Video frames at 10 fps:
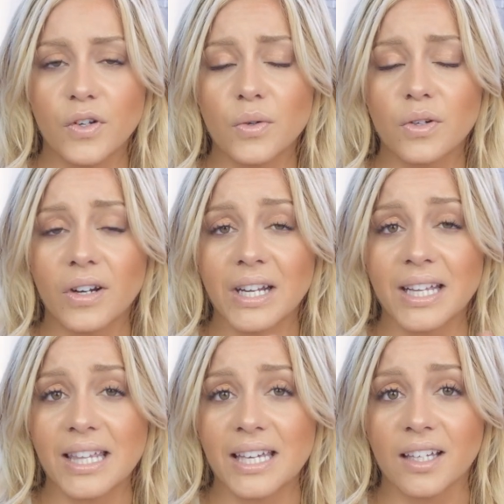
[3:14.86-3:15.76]
food or
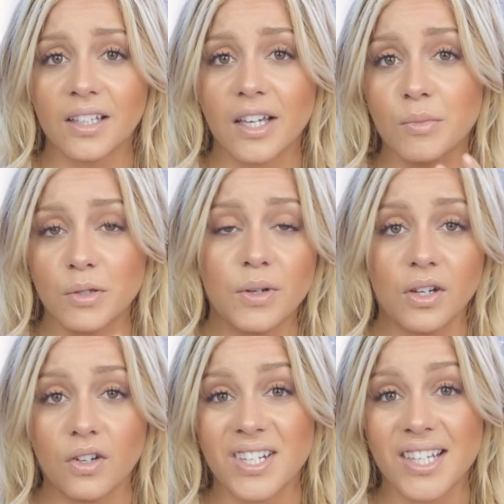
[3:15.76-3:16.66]
anything in
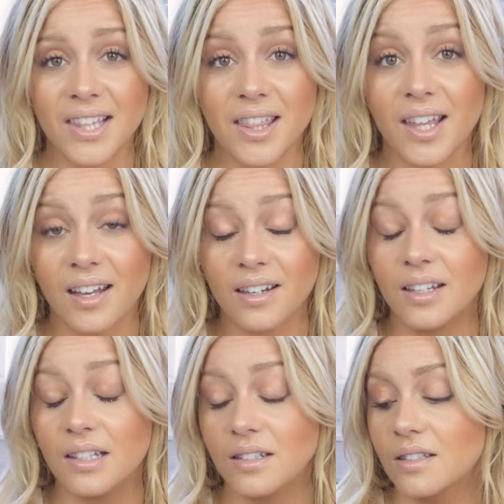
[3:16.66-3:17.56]
between your teeth that
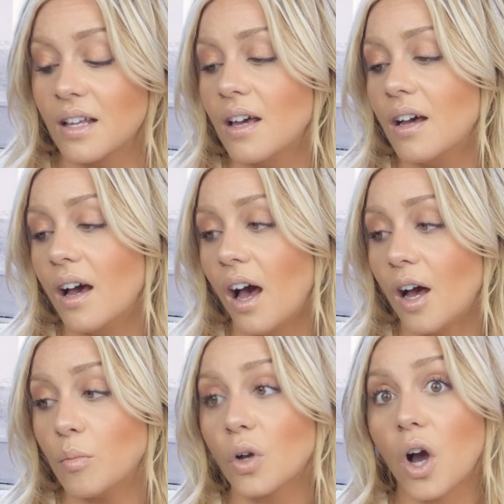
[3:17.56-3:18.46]
is
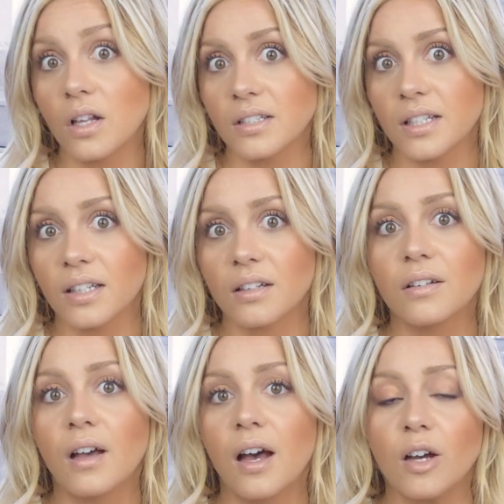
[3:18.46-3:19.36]
causing
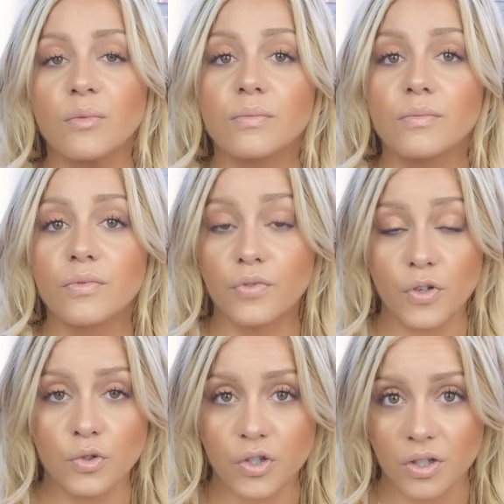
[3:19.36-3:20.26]

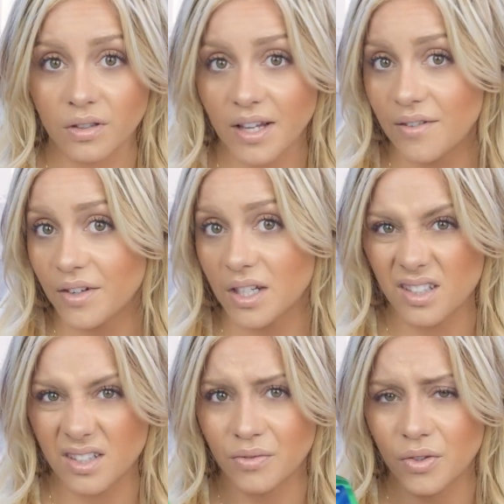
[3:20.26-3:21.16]
future
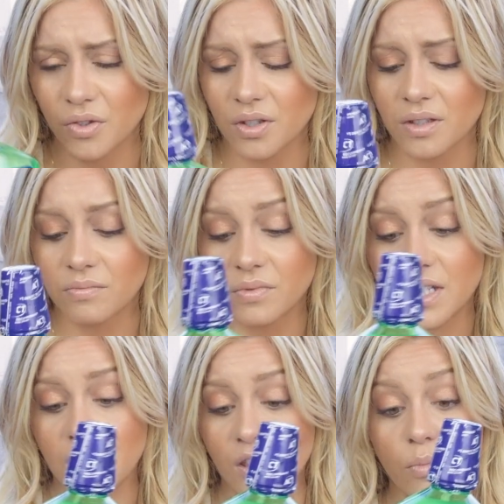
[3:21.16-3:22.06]
cavities and future
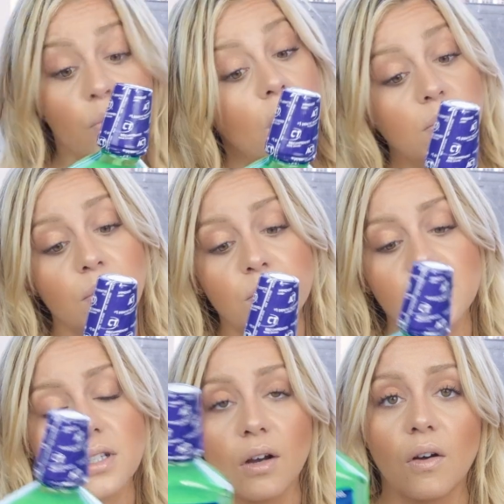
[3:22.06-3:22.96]
teeth
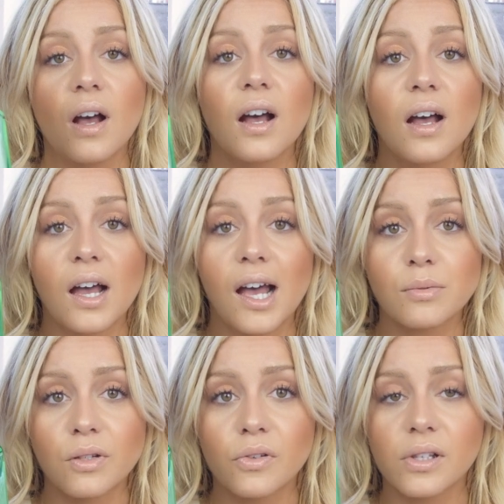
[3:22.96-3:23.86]
problems. So
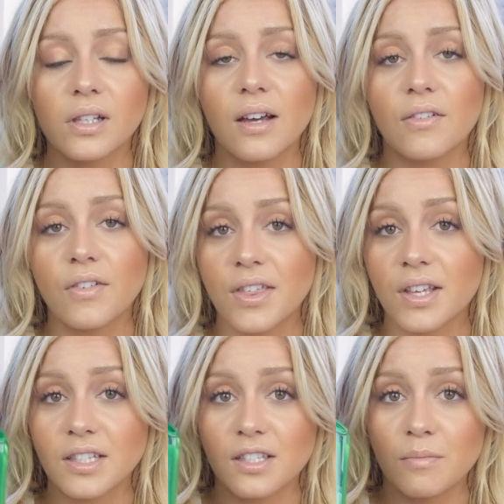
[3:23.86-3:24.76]
absolutely love. I
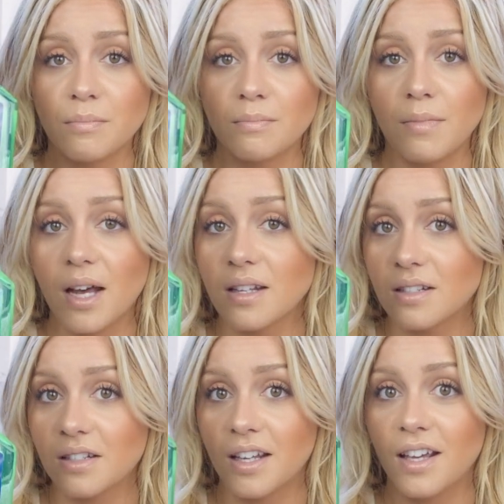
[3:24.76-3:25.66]
think it's a
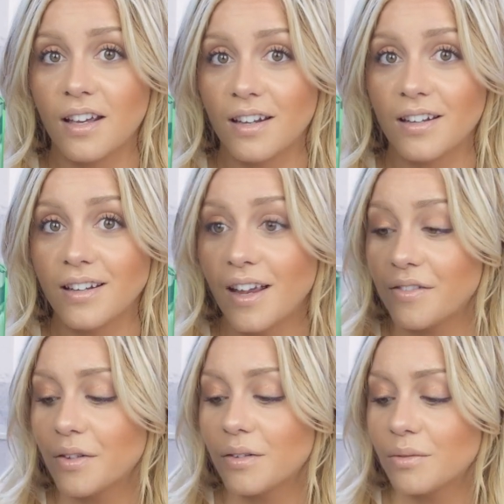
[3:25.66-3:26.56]
must in
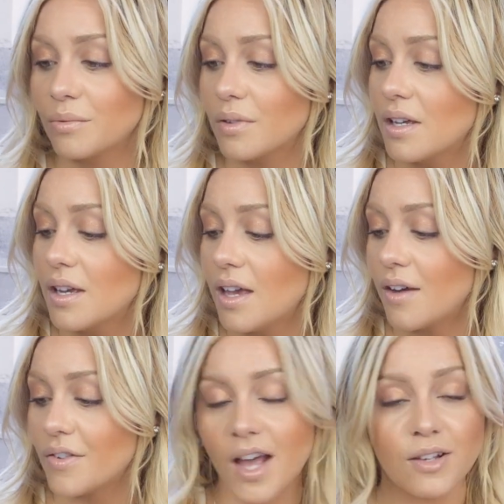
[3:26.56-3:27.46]

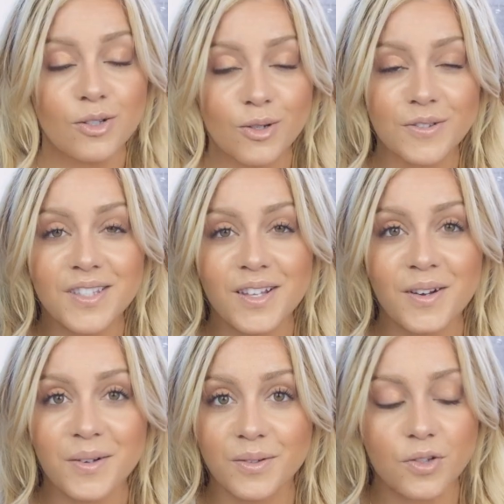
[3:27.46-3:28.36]
every household,
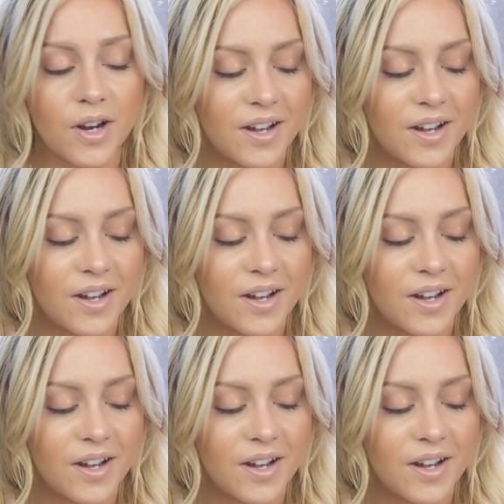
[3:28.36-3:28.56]
so